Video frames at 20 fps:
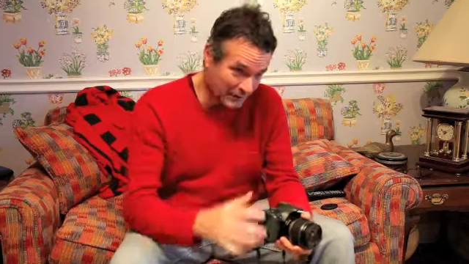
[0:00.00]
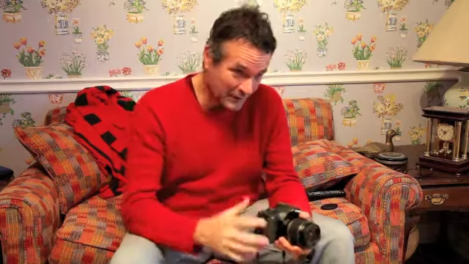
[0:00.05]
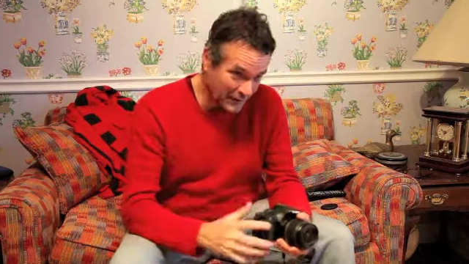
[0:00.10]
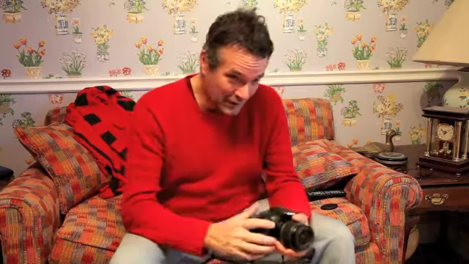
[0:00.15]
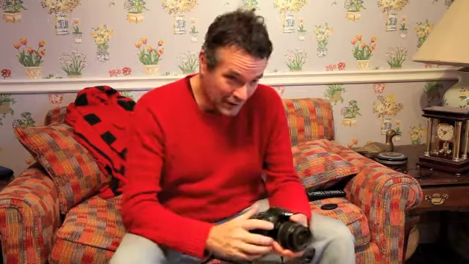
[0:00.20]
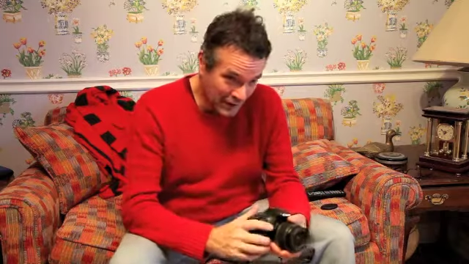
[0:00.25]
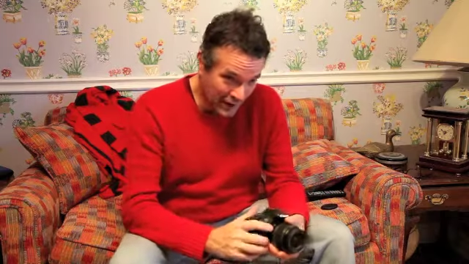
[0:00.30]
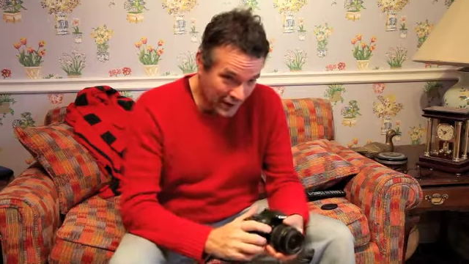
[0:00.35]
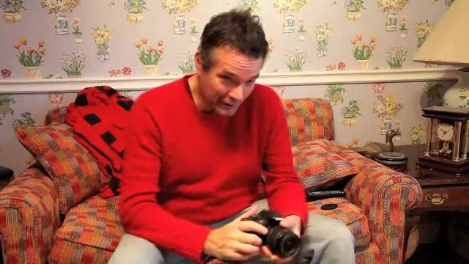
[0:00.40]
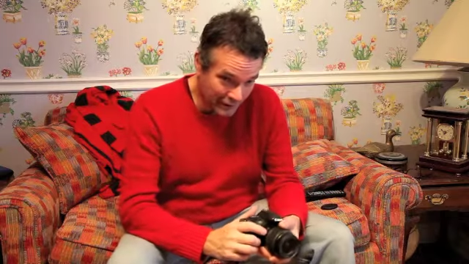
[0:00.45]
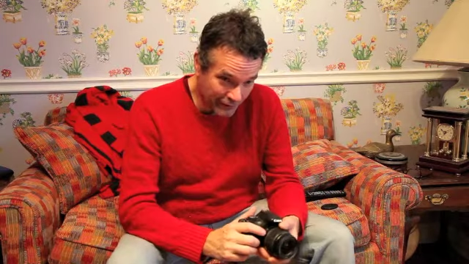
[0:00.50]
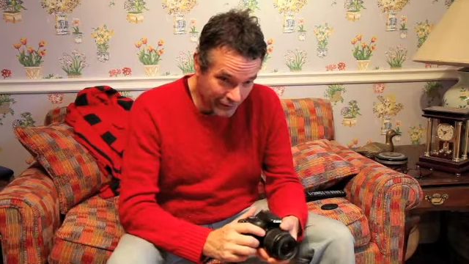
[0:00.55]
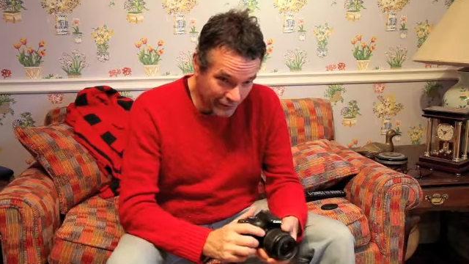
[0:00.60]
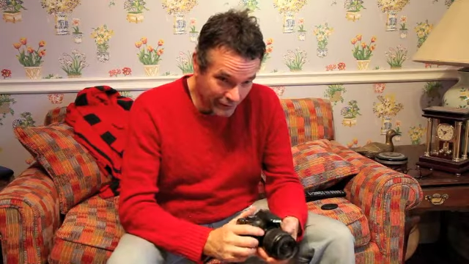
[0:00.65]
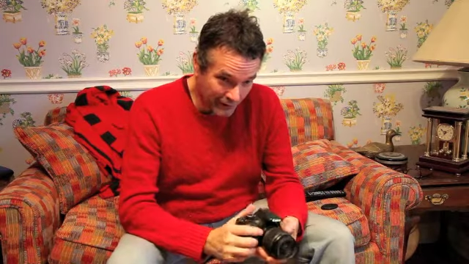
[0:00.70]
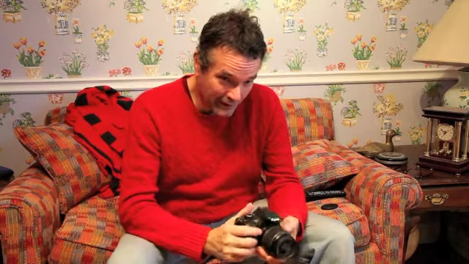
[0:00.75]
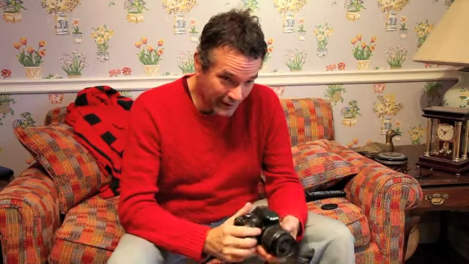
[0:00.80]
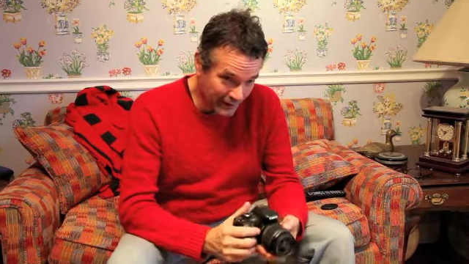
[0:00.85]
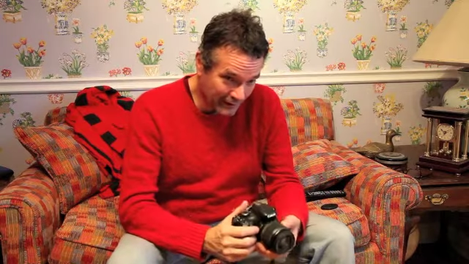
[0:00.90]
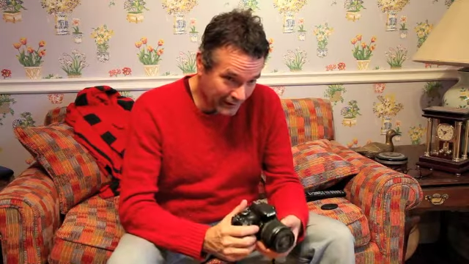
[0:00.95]
a lot
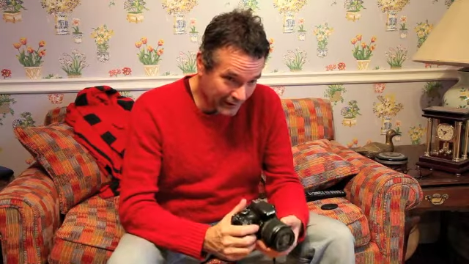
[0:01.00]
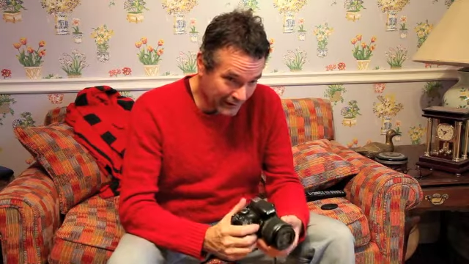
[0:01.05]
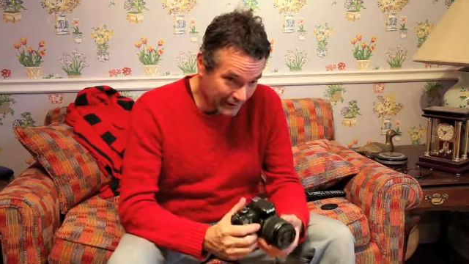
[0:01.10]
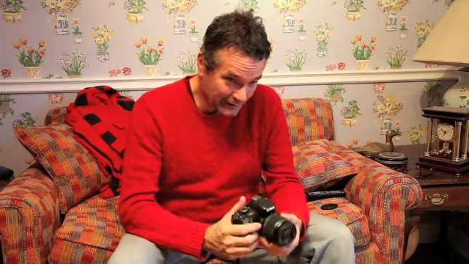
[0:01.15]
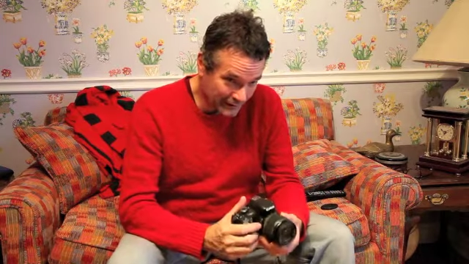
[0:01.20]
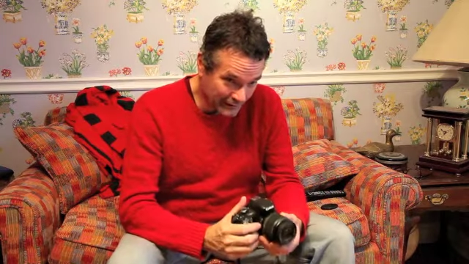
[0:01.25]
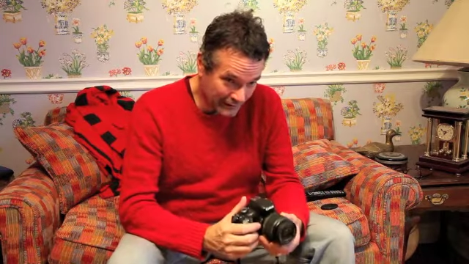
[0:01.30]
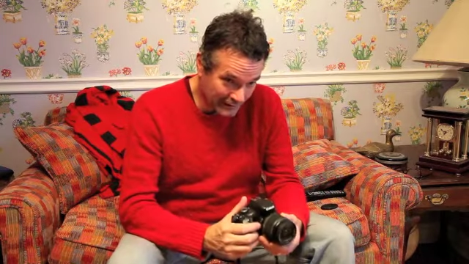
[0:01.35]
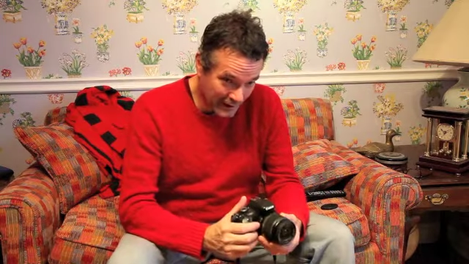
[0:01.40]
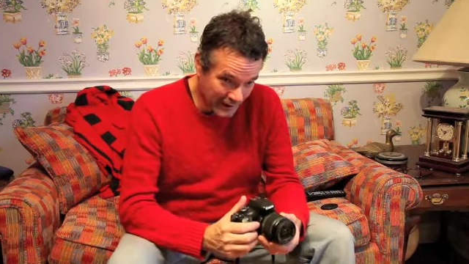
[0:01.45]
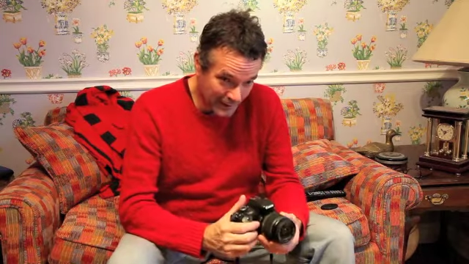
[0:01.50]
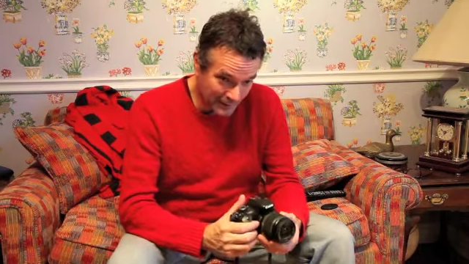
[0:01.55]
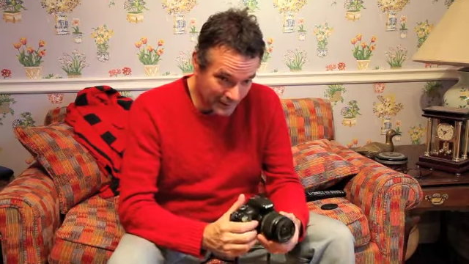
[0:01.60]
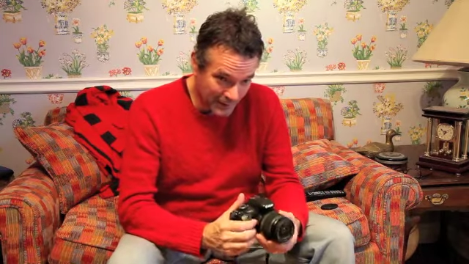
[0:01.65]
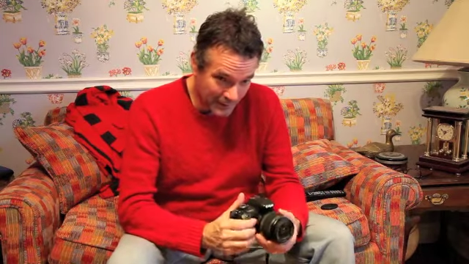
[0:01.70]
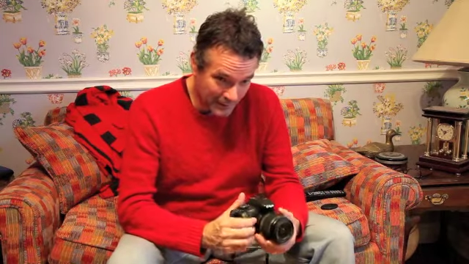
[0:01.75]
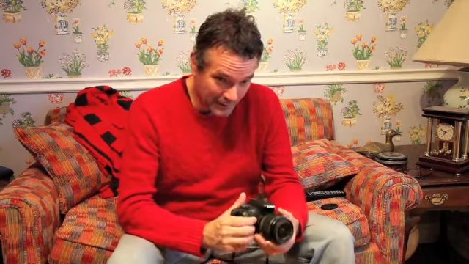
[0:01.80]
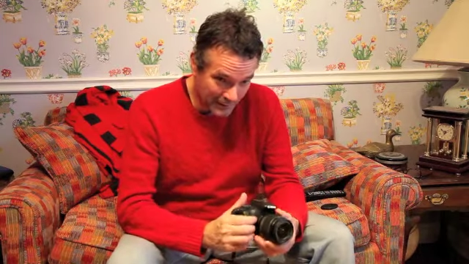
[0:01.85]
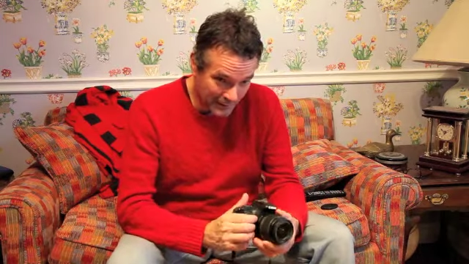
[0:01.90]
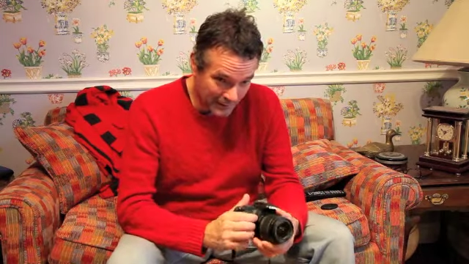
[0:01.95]
of
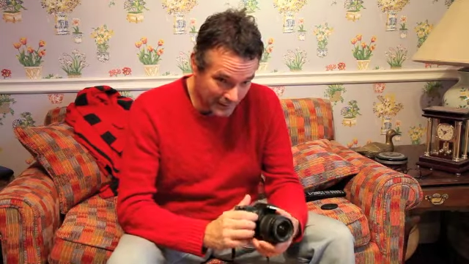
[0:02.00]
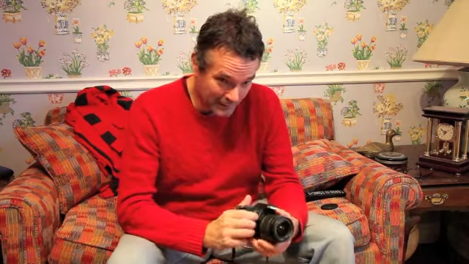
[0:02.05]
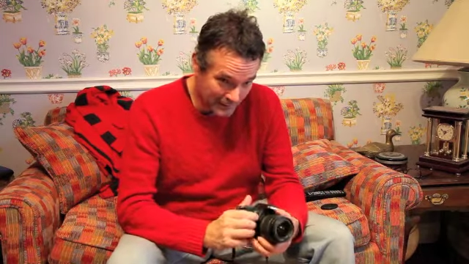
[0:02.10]
people